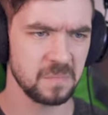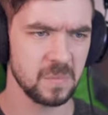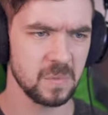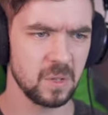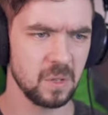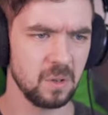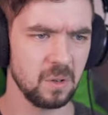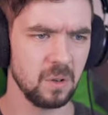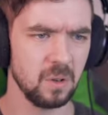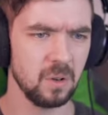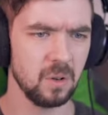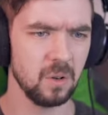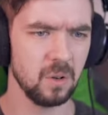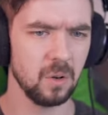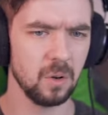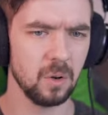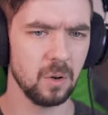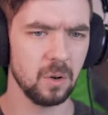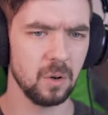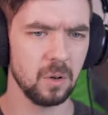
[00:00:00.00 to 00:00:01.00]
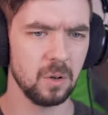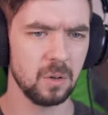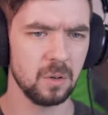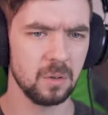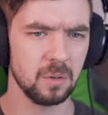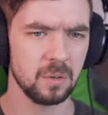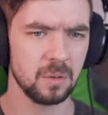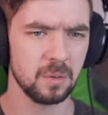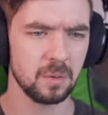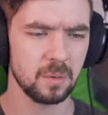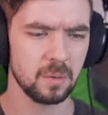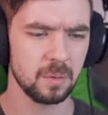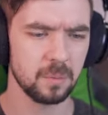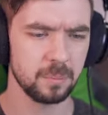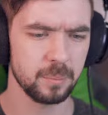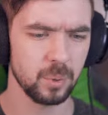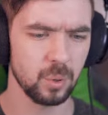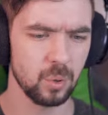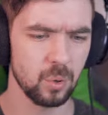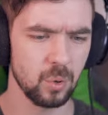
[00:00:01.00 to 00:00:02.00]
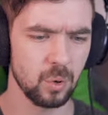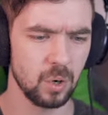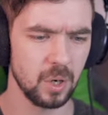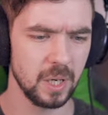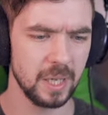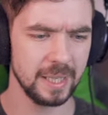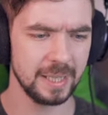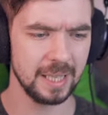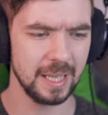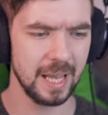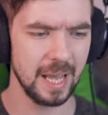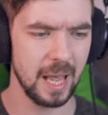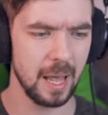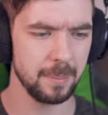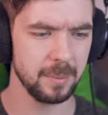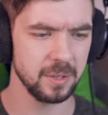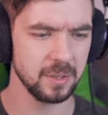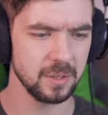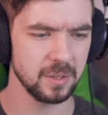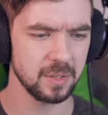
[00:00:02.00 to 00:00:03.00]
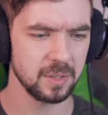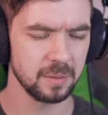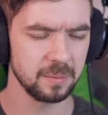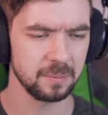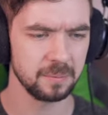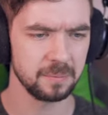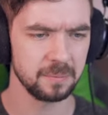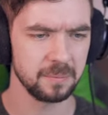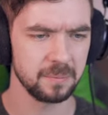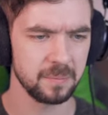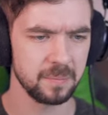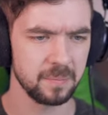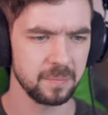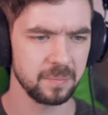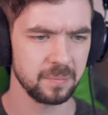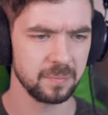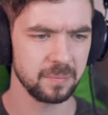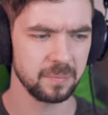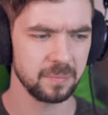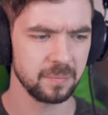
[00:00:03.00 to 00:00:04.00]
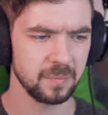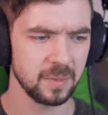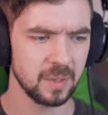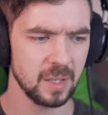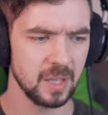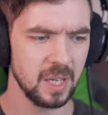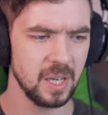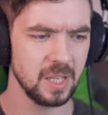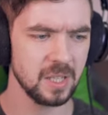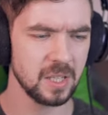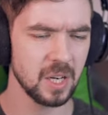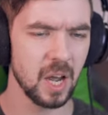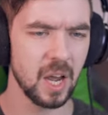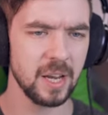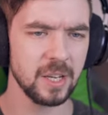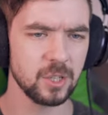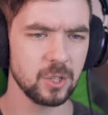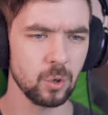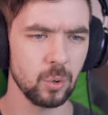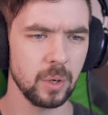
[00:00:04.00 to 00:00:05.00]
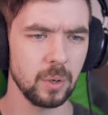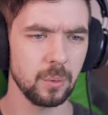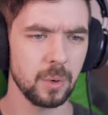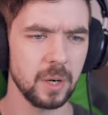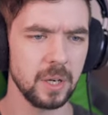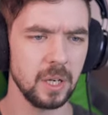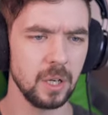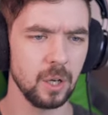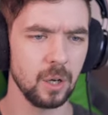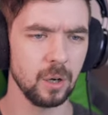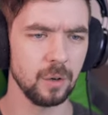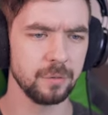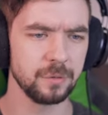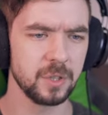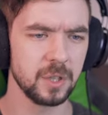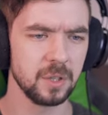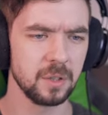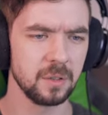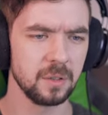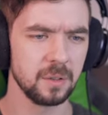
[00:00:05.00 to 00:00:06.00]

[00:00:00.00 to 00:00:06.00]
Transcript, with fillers: Oh, poor little Hammond. He died doing what he loved.